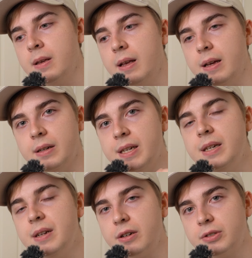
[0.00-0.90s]
And
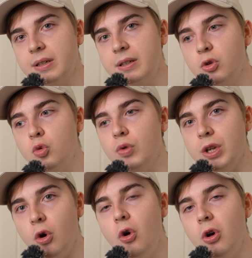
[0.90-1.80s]
indeed, understanding
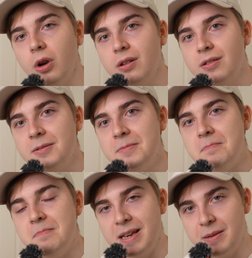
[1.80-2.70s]
we all
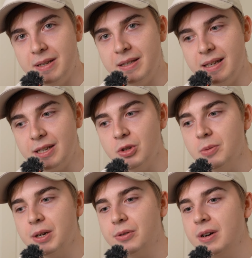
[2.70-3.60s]
make mistakes, no
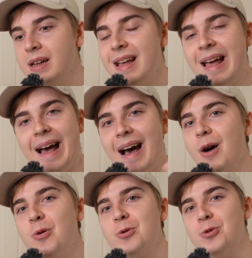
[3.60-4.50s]
matter
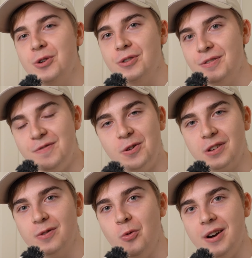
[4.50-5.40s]
how good
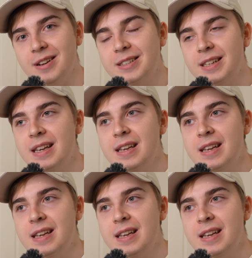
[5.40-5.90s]
photographer one is.